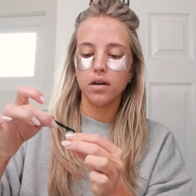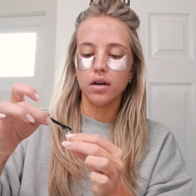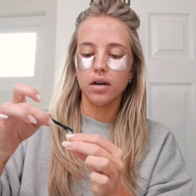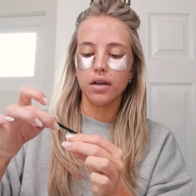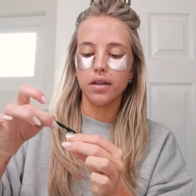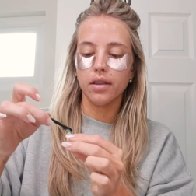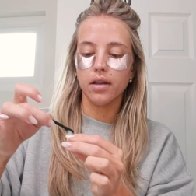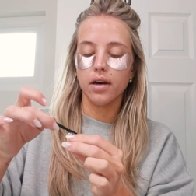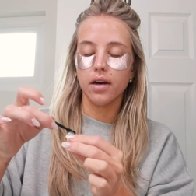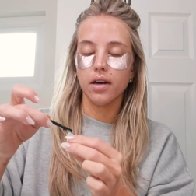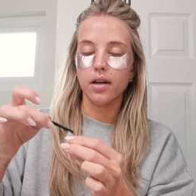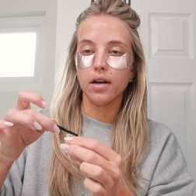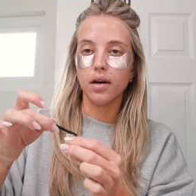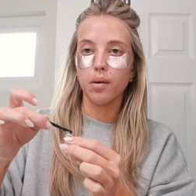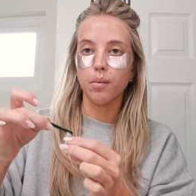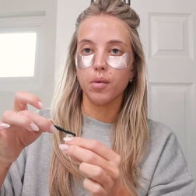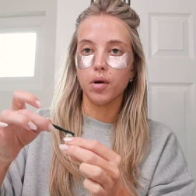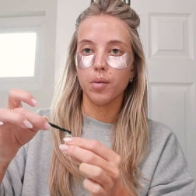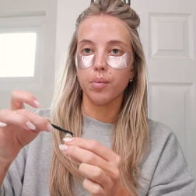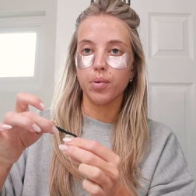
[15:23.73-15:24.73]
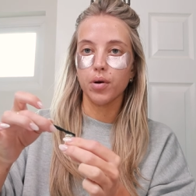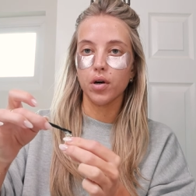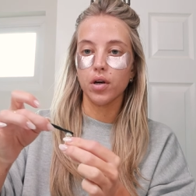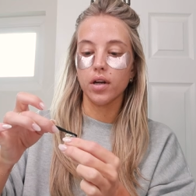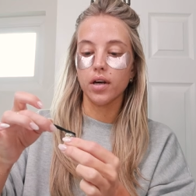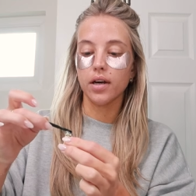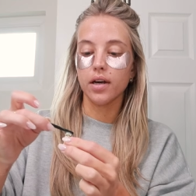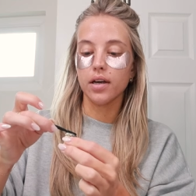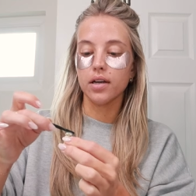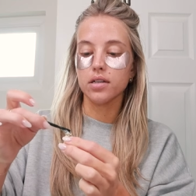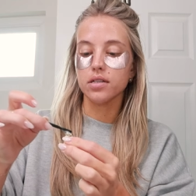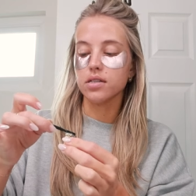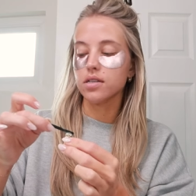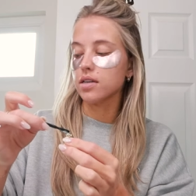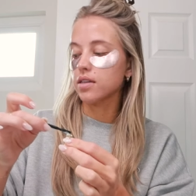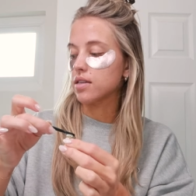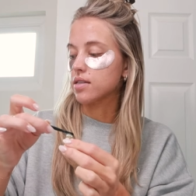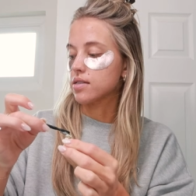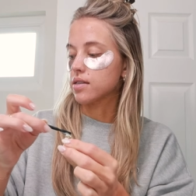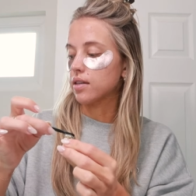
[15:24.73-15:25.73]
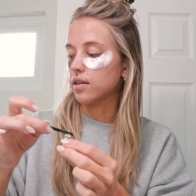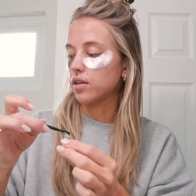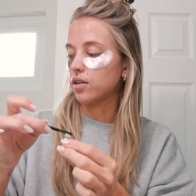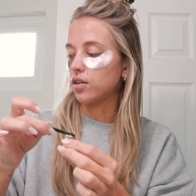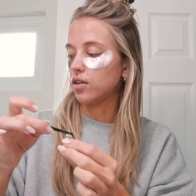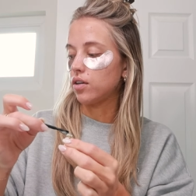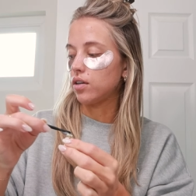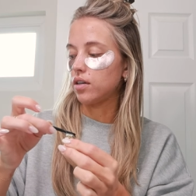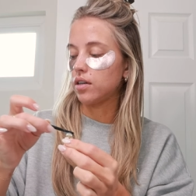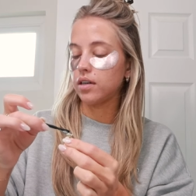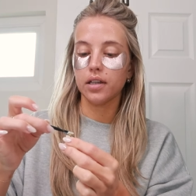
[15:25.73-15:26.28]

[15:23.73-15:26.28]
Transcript: And then I'm gonna put it into this little